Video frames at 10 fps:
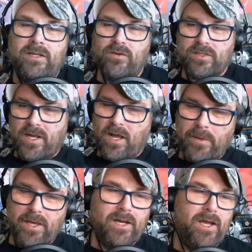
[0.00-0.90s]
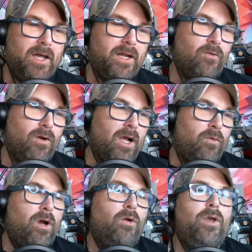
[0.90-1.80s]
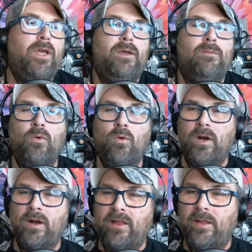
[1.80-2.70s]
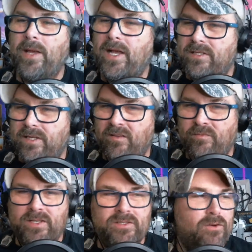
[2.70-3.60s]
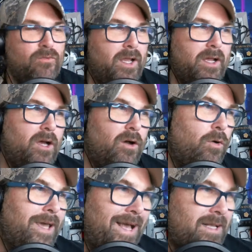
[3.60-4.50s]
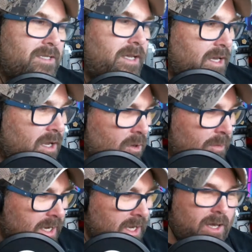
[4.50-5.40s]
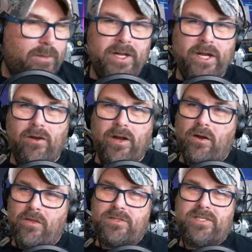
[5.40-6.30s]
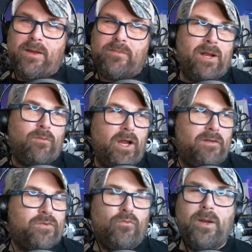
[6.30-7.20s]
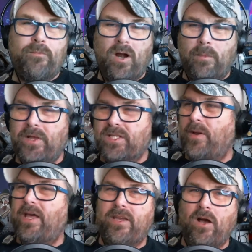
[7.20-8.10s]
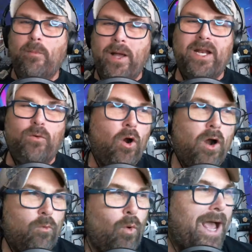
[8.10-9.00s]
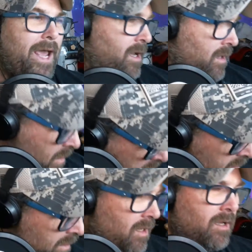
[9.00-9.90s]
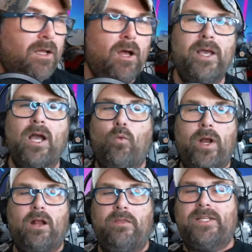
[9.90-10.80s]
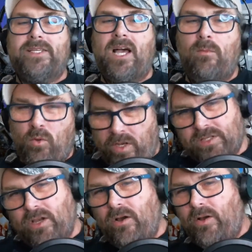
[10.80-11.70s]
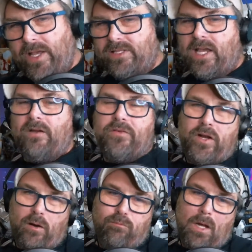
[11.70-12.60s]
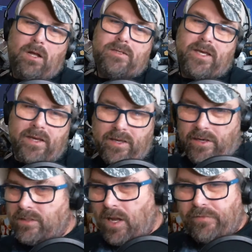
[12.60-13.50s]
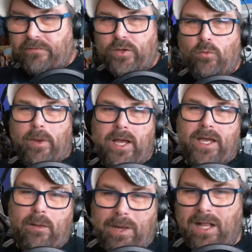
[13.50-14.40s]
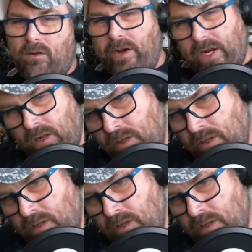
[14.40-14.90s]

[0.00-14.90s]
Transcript: first, top iconic rock, where we mourn the passing of Mr. Rick Ocasek. Oh my God, but here are those same damn riffs repurposed by the almighty Warren. Why? Oh my God, where the down boys go is after your balls get kicked off of you by a ballerina.